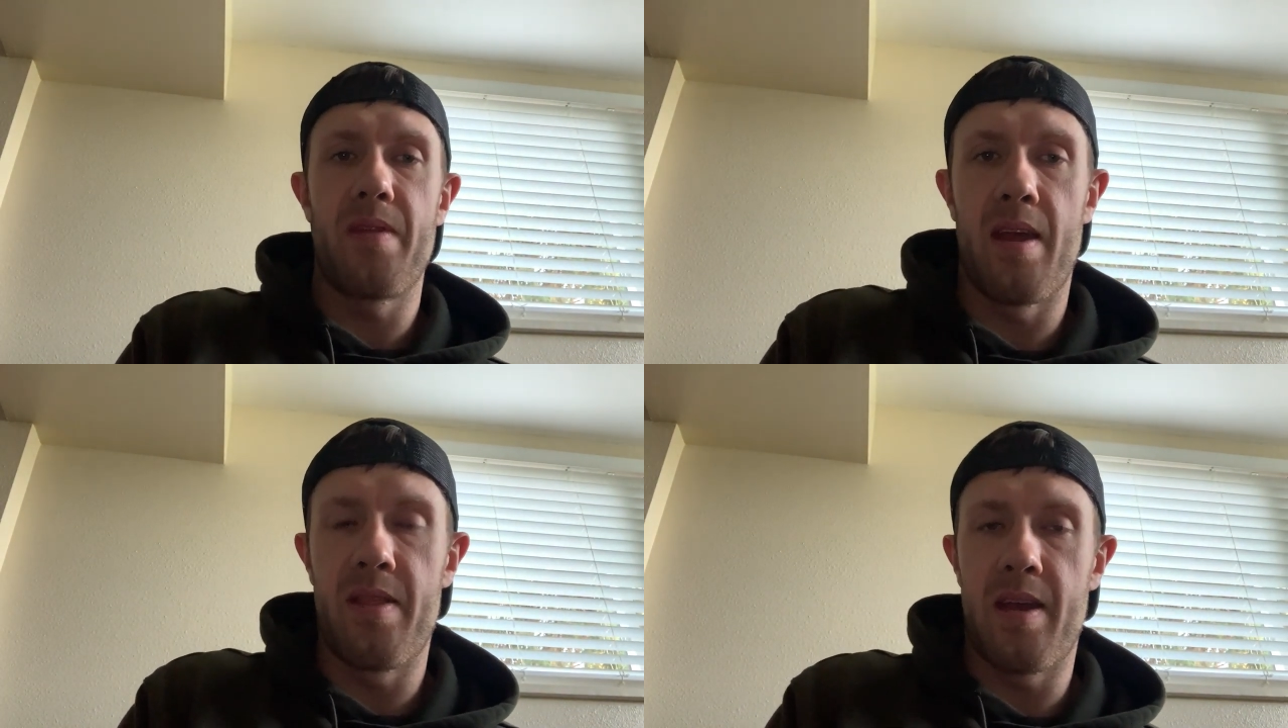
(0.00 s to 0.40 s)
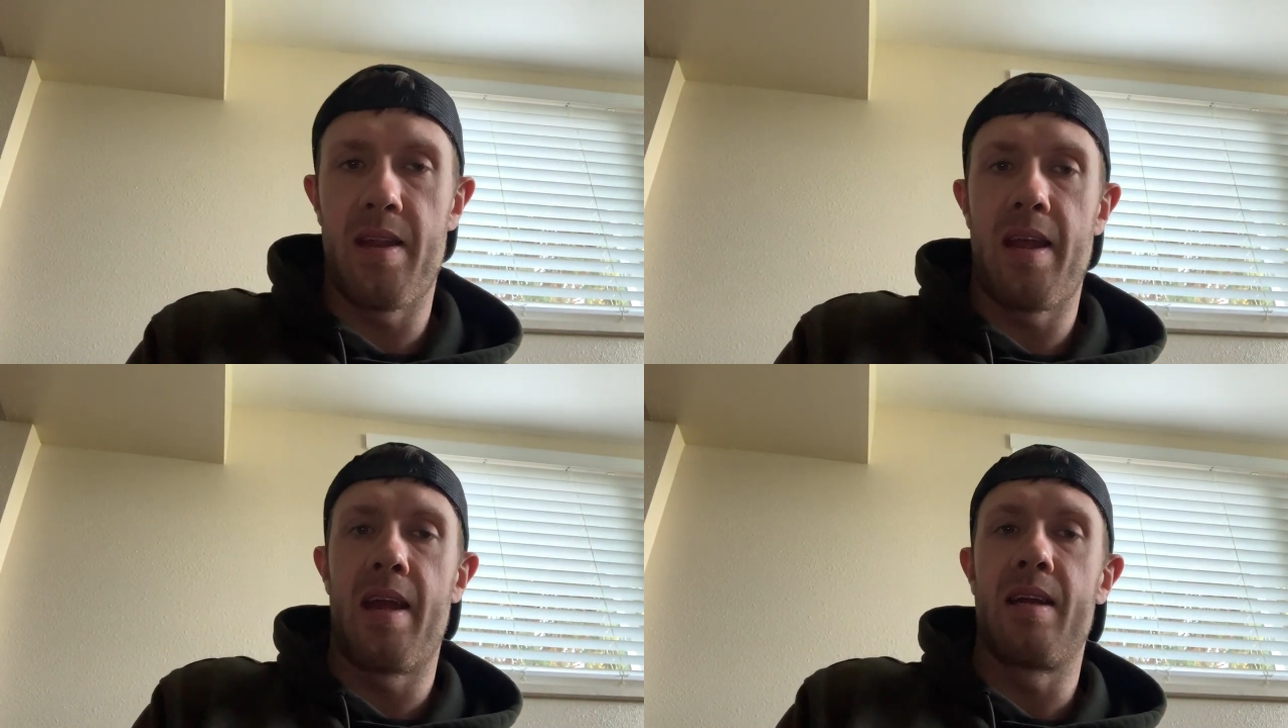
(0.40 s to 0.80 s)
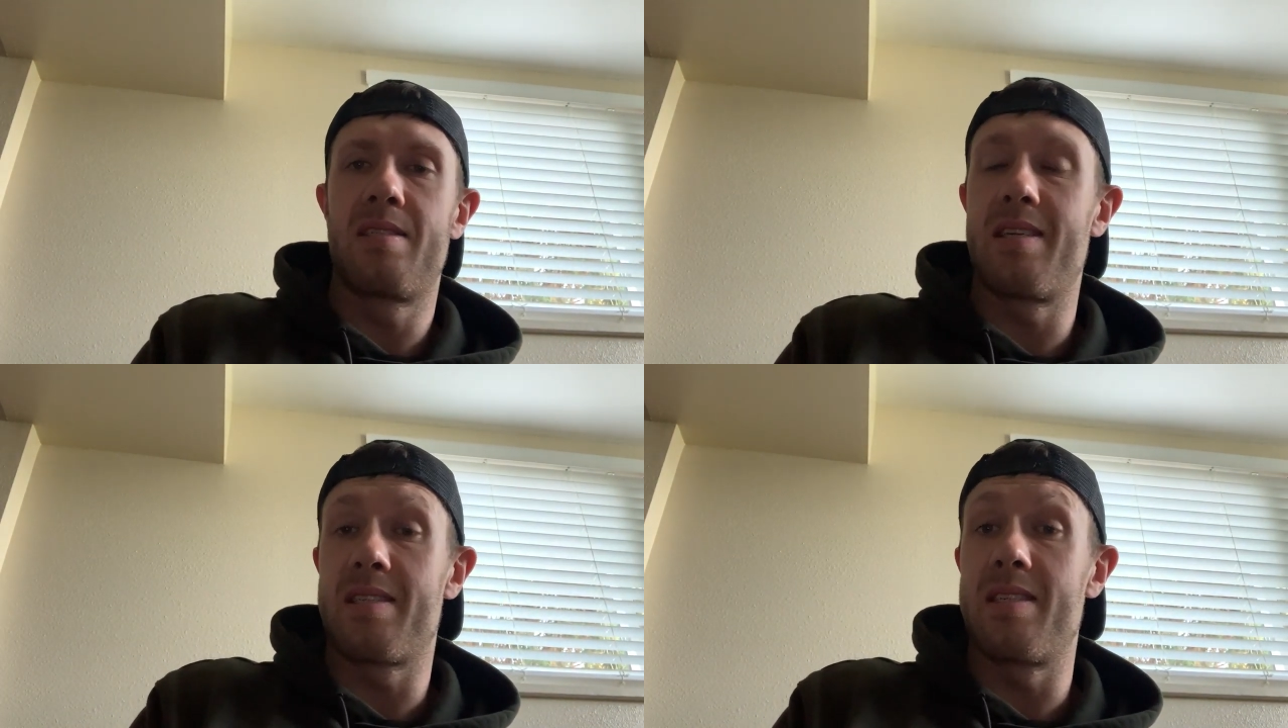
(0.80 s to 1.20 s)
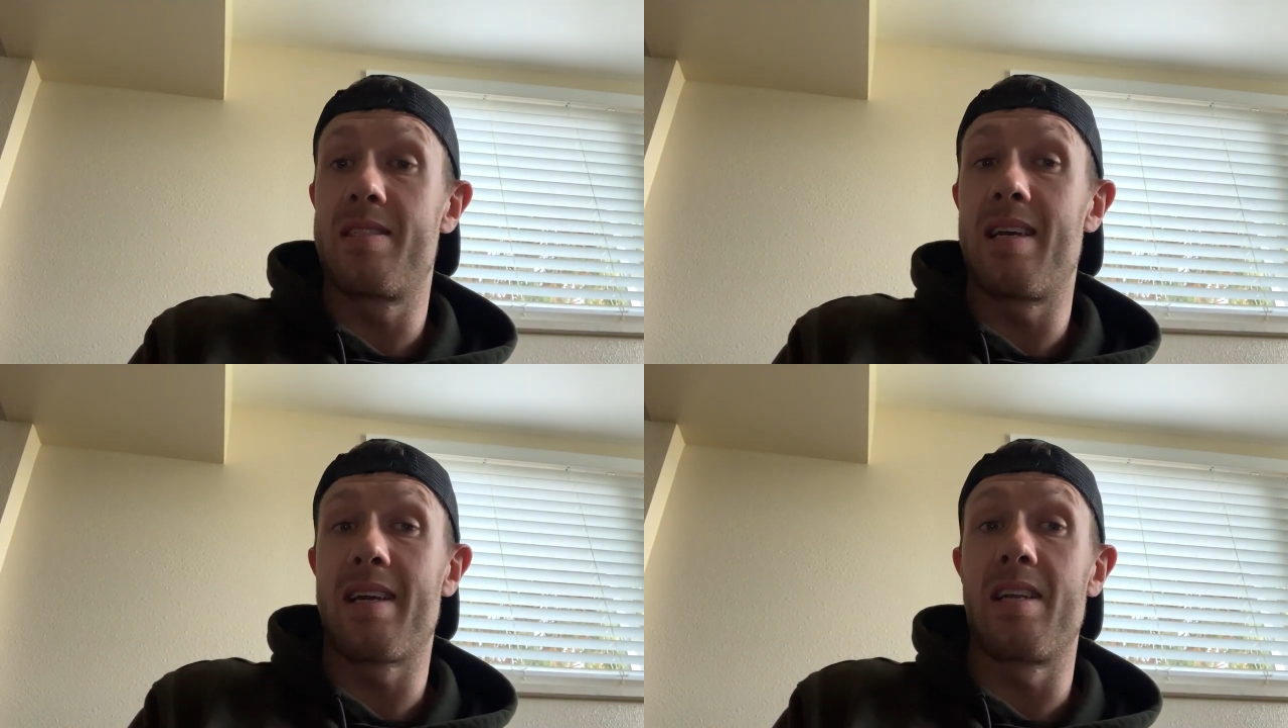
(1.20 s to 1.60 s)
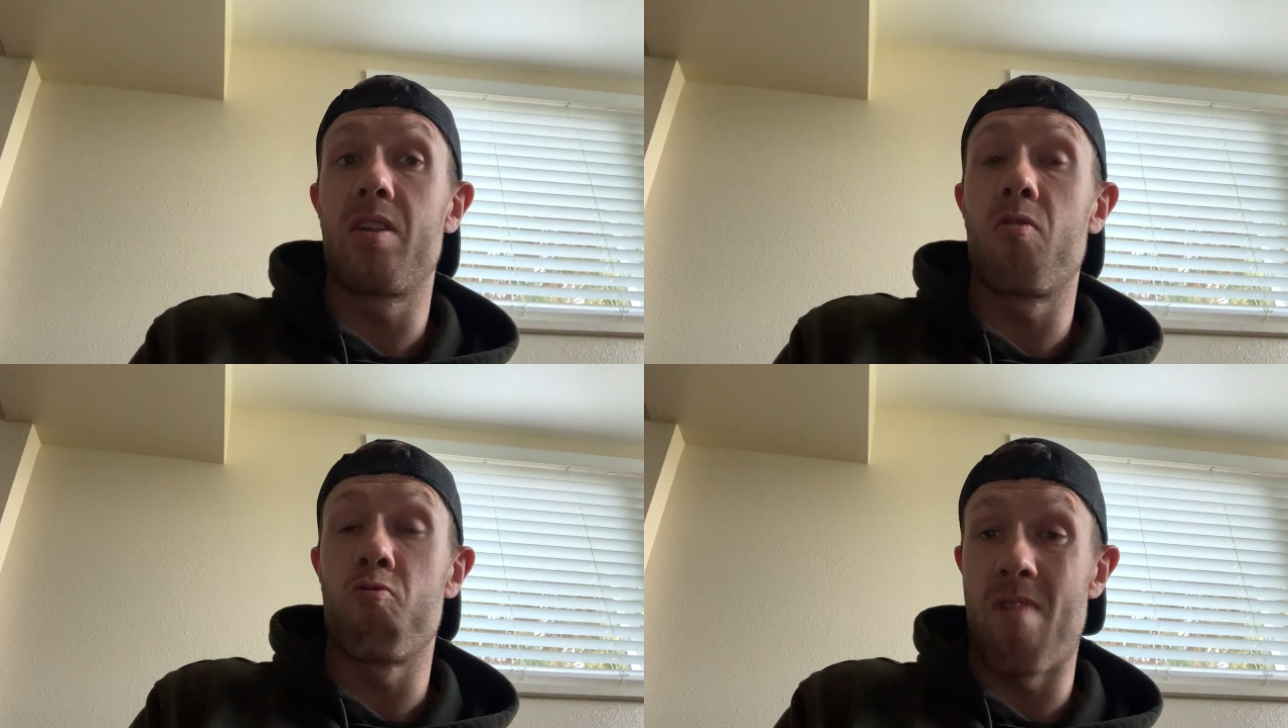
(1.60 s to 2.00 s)
and then a 60 second
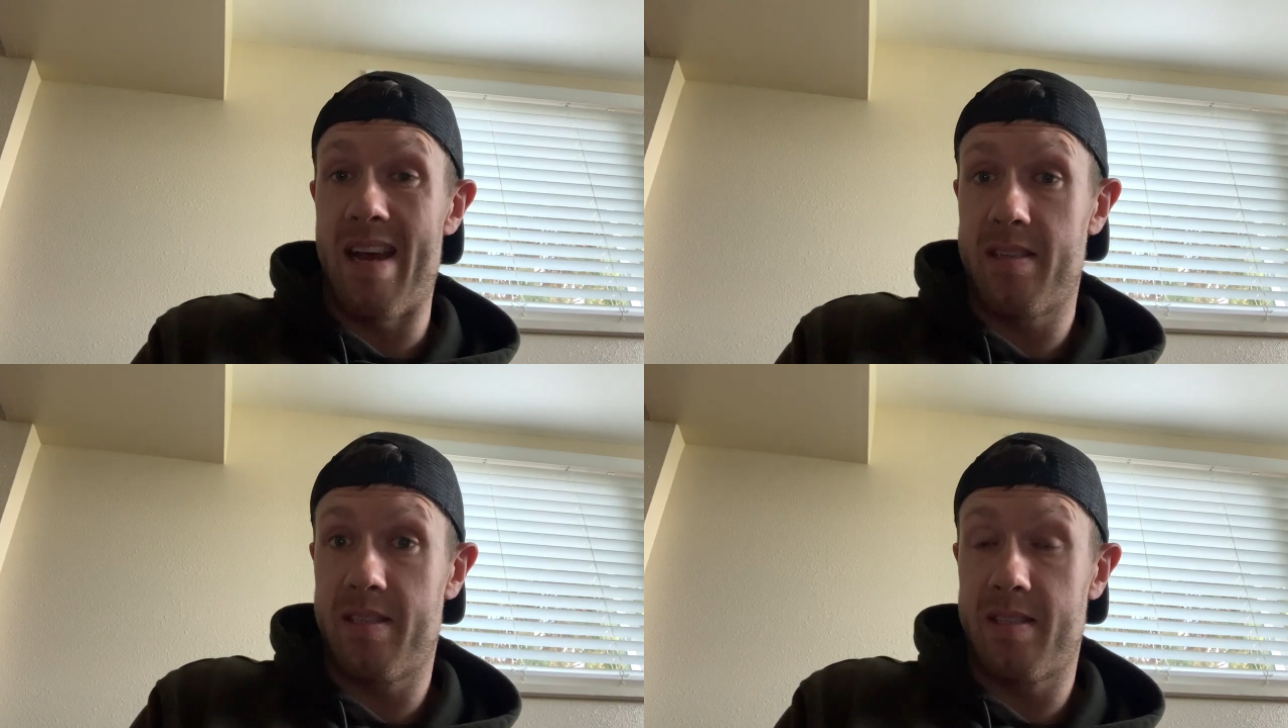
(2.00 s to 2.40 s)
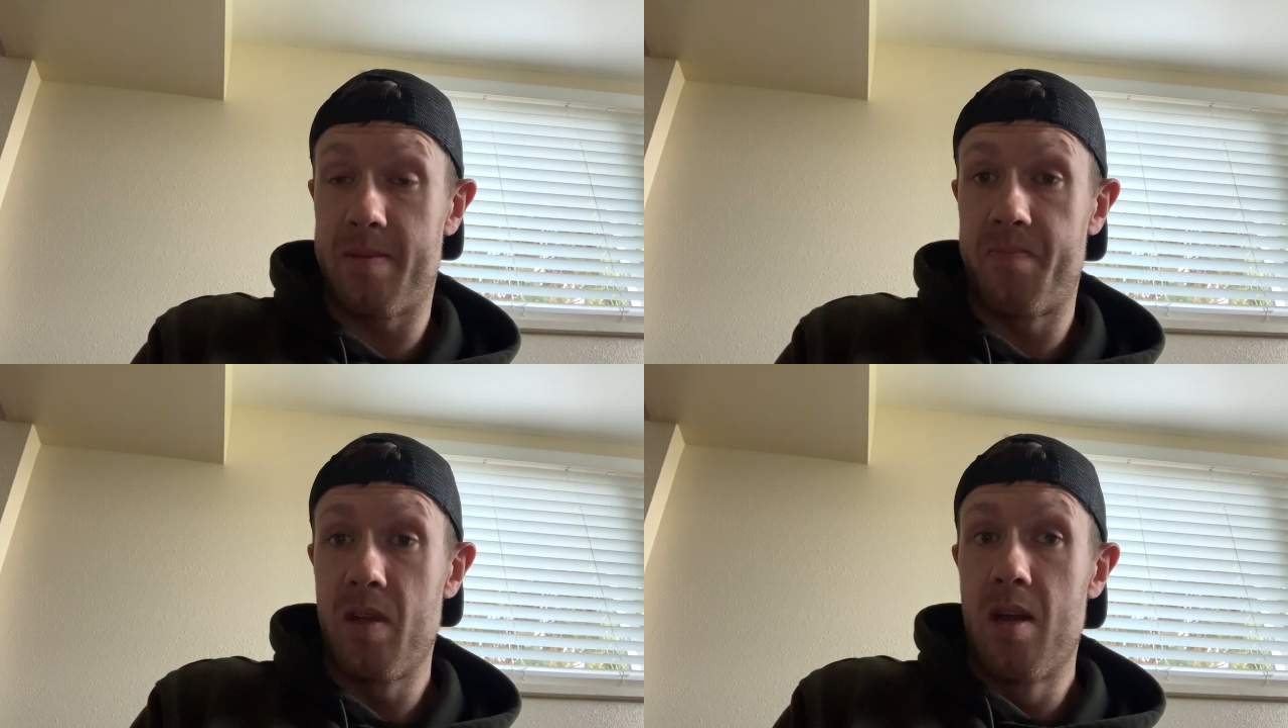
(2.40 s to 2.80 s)
rest.